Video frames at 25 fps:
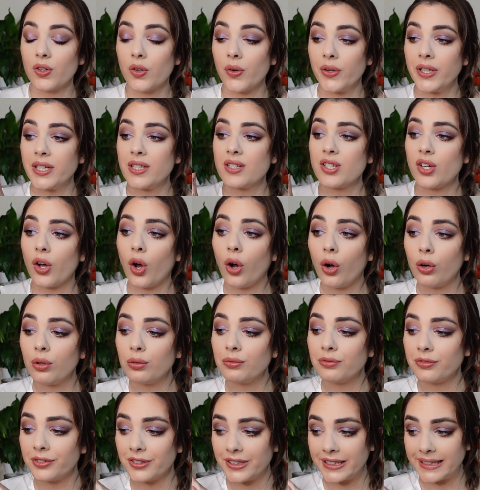going to
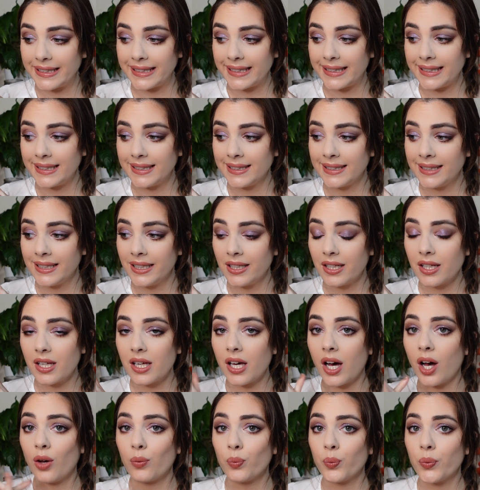hopefully
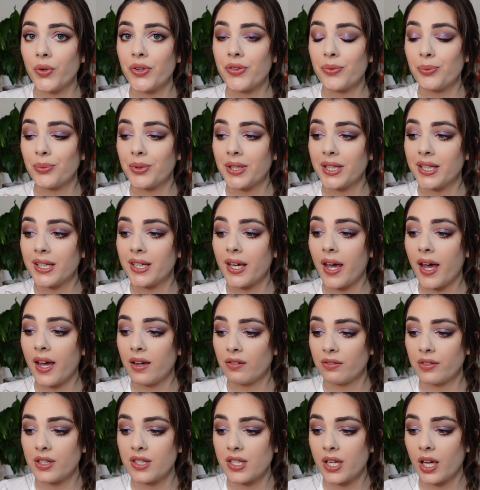come with me
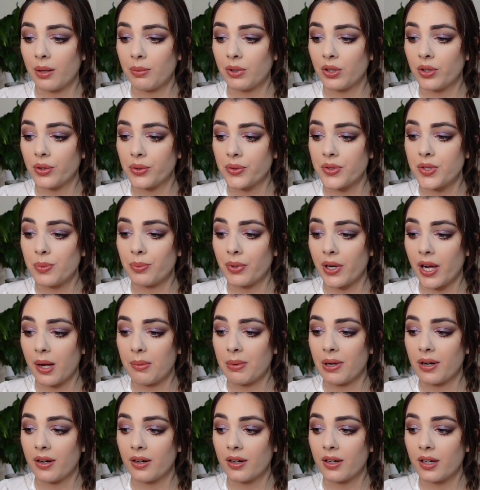every time I go to
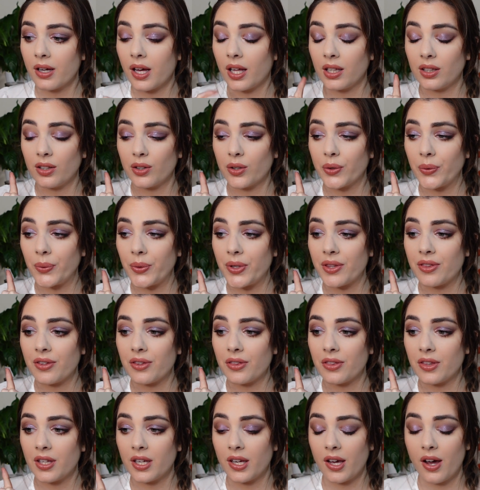Primark, along with
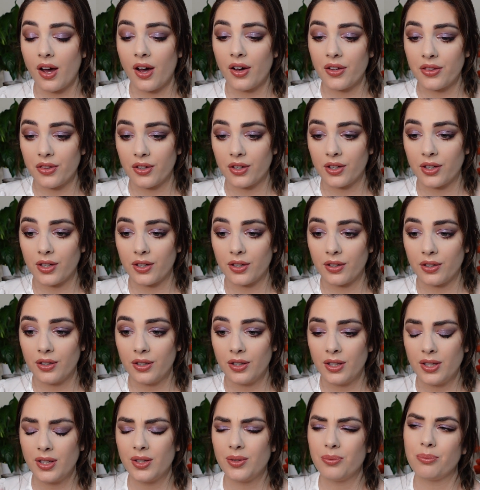the other
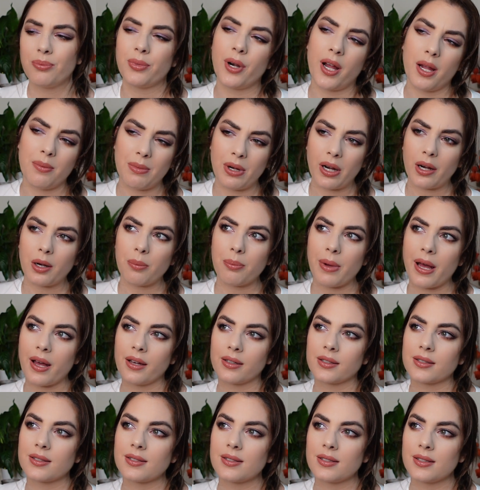Primark
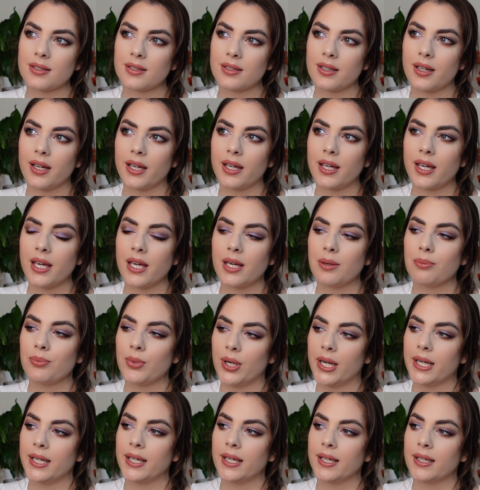bags I keep
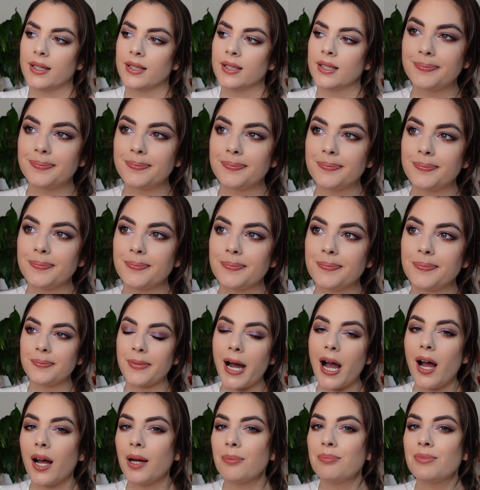buying.
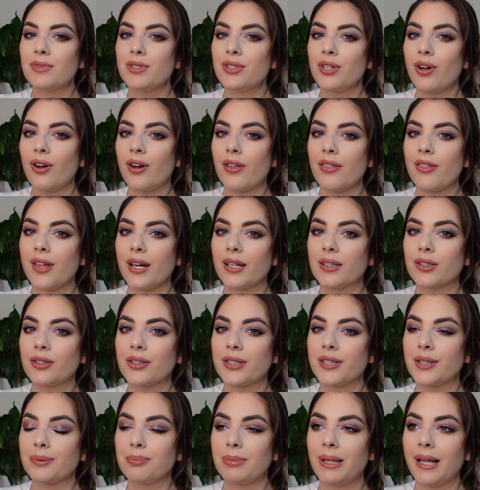But I'm not that
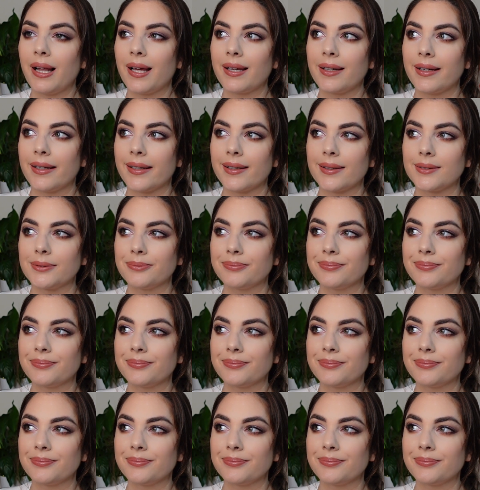good at planning,